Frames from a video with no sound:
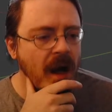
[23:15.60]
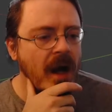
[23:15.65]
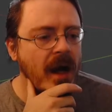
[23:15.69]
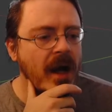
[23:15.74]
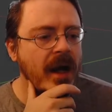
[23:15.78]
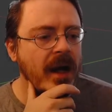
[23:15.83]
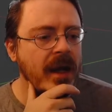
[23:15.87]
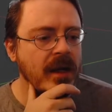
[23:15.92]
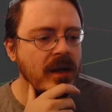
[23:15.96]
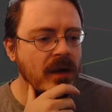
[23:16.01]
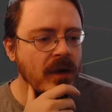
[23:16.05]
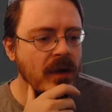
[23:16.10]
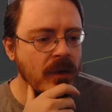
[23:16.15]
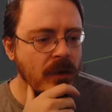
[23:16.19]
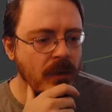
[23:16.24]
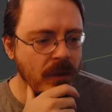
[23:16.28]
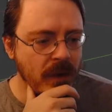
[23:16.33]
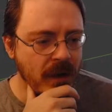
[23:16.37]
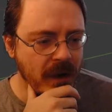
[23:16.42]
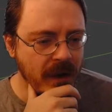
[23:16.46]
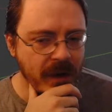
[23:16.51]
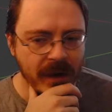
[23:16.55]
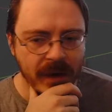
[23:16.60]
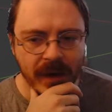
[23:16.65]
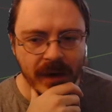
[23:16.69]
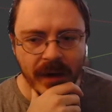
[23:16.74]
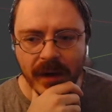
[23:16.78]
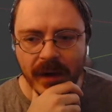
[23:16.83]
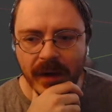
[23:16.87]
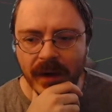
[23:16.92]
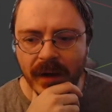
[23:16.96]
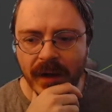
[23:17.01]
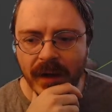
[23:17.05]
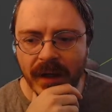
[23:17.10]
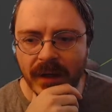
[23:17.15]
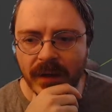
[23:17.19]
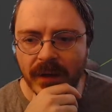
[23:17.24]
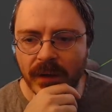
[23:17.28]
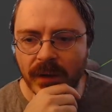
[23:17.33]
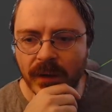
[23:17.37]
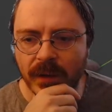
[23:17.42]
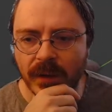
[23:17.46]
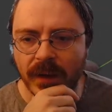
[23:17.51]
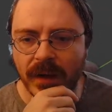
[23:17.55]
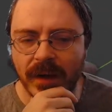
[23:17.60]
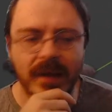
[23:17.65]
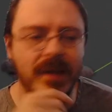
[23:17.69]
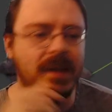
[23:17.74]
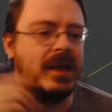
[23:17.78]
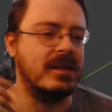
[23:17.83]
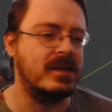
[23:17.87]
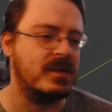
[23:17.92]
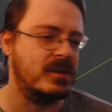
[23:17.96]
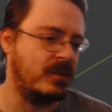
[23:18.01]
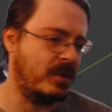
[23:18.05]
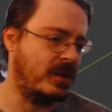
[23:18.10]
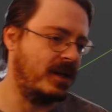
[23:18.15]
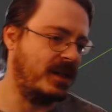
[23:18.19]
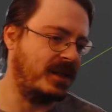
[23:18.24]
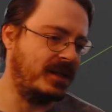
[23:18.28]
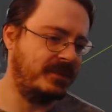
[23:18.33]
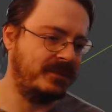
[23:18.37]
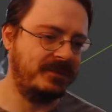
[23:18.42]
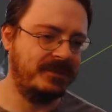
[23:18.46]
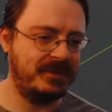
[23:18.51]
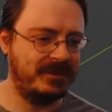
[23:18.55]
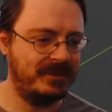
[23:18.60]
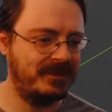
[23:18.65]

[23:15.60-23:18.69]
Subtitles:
I know why. I know why. That's why.